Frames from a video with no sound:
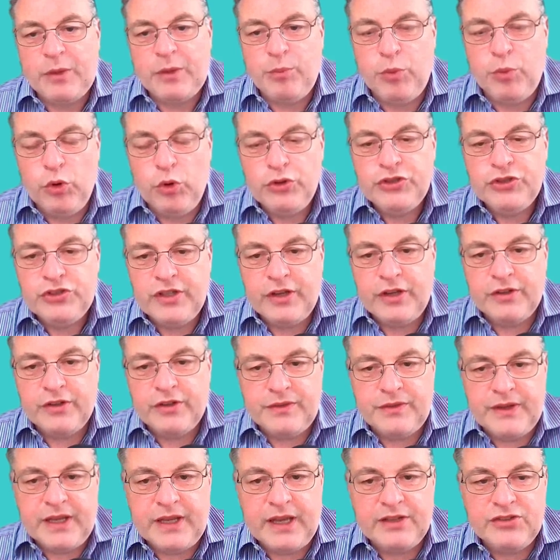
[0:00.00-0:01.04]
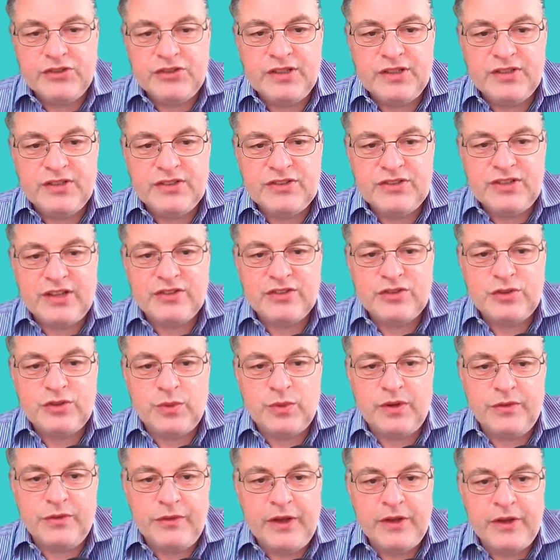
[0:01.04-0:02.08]
A push notification is sent
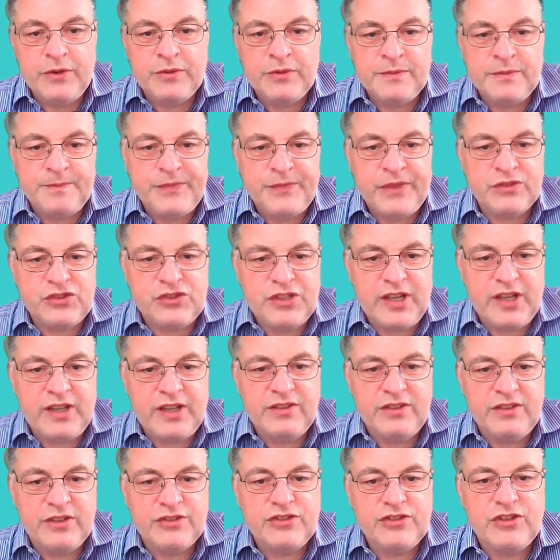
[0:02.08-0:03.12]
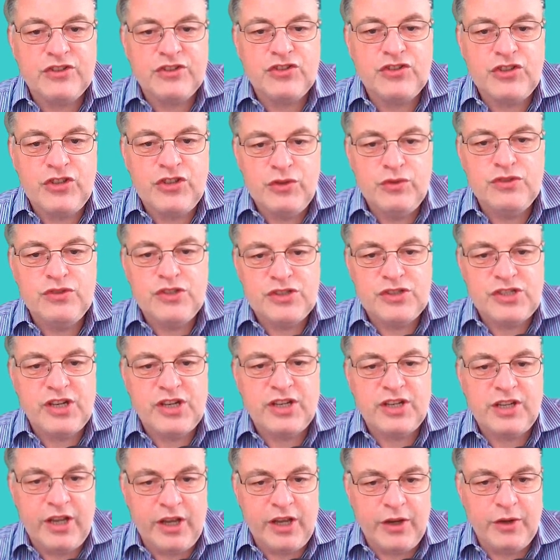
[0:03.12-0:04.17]
to her phone and she enters the
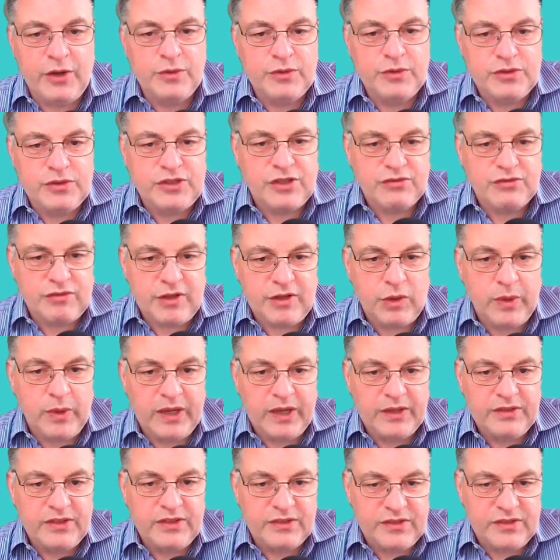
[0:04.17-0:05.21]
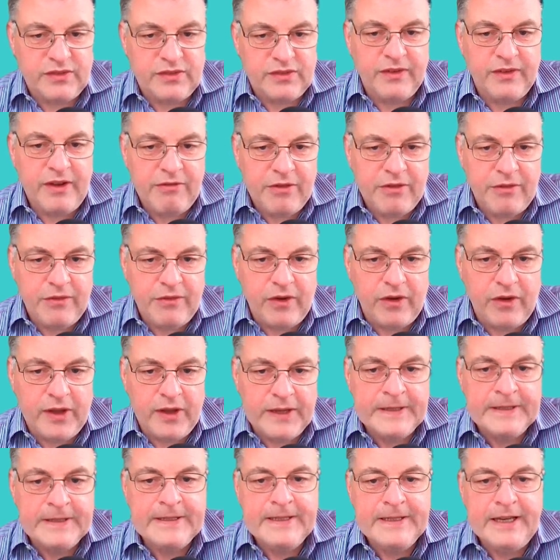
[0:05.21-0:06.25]
2-digit code she's requested to
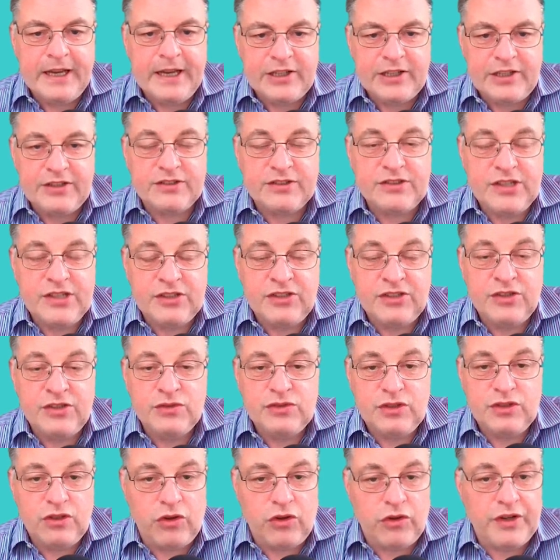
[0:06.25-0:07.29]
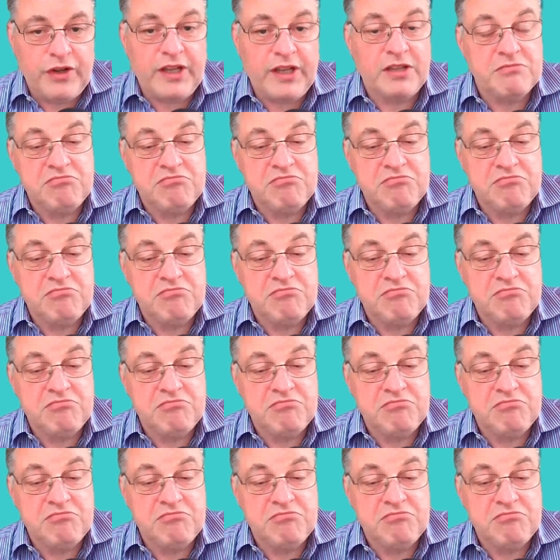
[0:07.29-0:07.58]
verify and continues to log